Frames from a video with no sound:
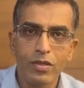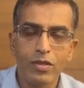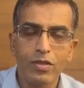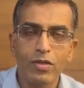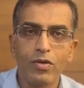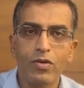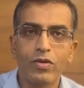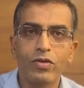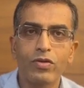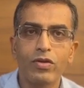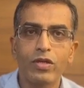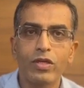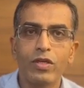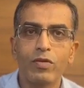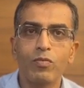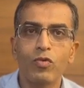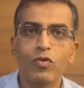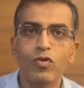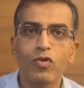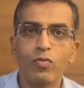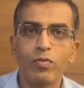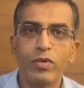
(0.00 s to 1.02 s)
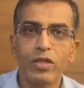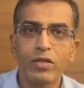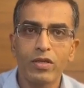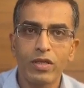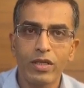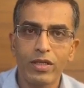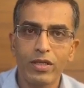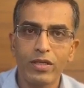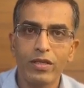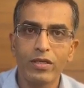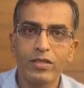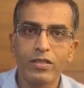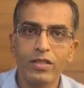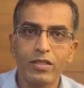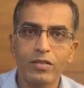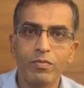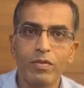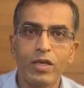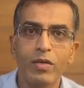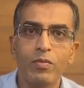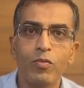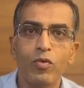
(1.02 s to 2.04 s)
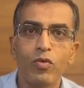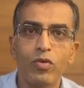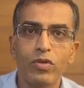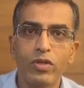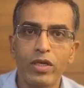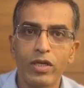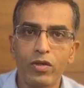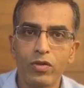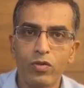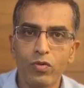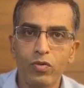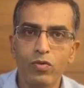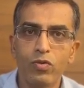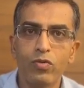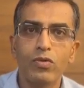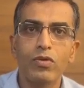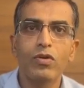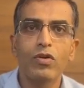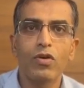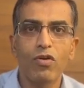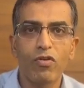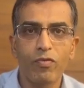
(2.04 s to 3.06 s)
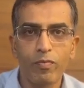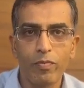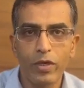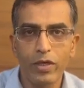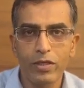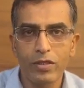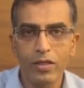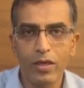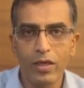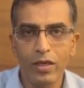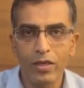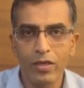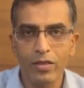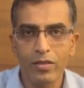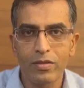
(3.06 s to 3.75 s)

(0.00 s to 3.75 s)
or your hemoglobin increases by more than 2 of baseline.